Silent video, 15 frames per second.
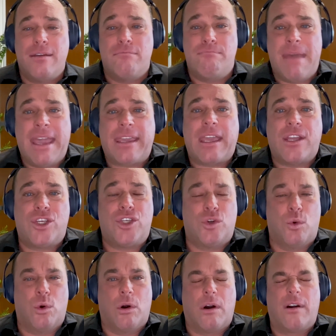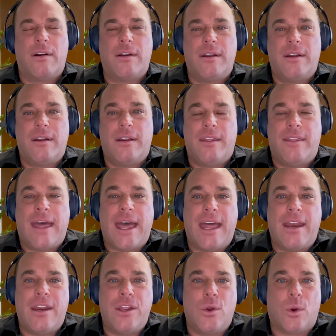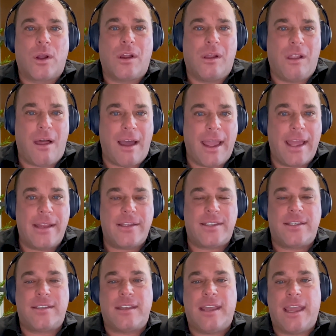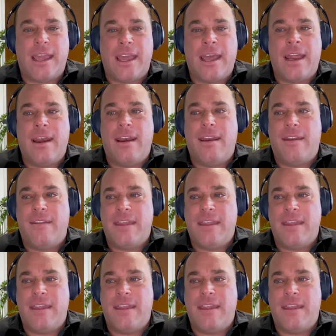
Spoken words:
making sure that your clients and